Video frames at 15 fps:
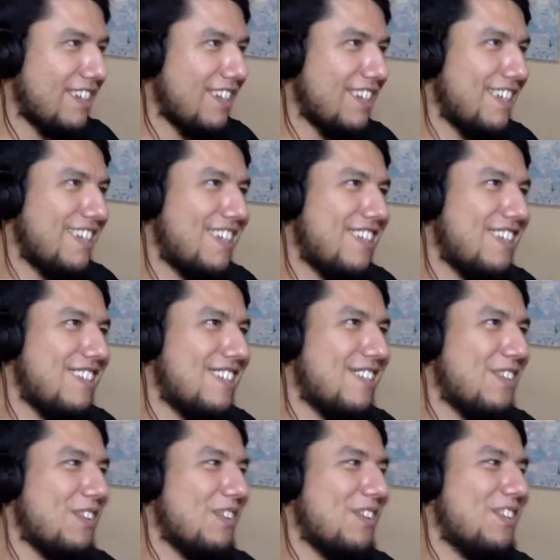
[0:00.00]
because
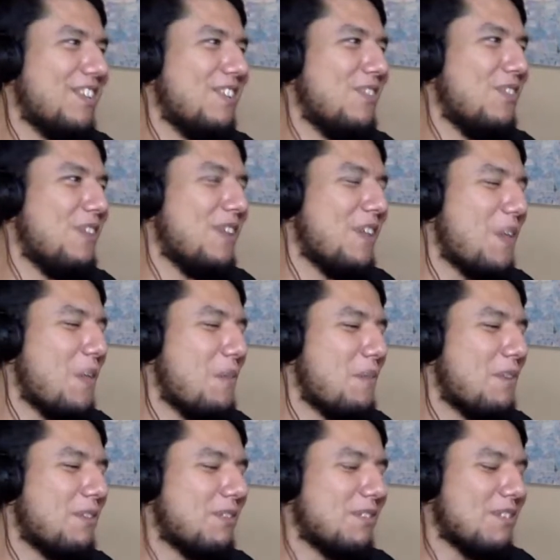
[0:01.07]
no, one of the
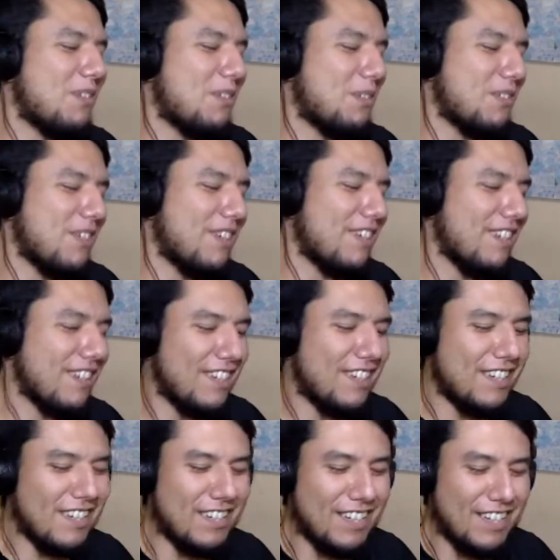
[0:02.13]
elementaries I was at,
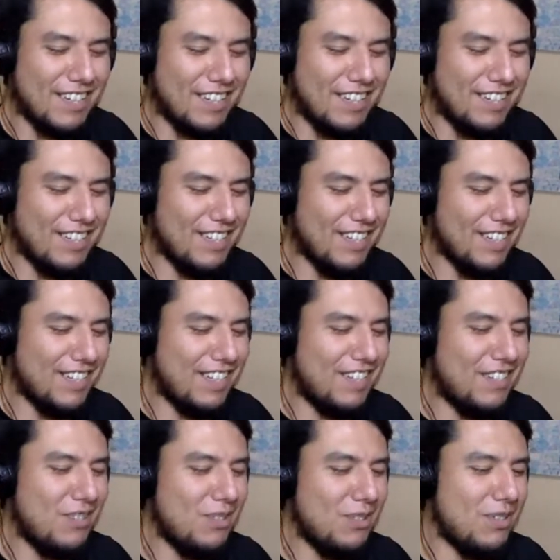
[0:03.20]
They
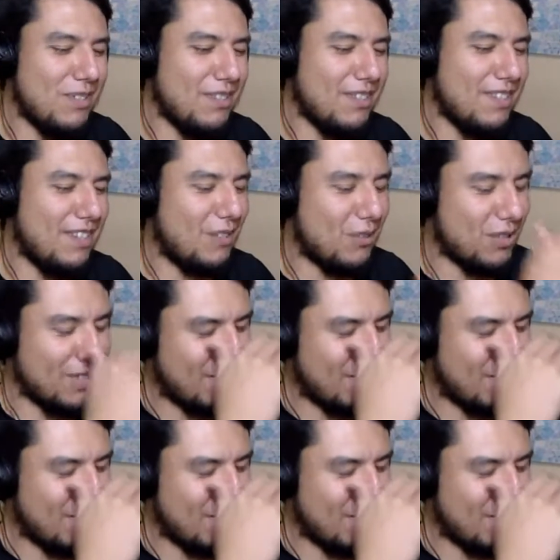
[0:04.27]
do this thing with the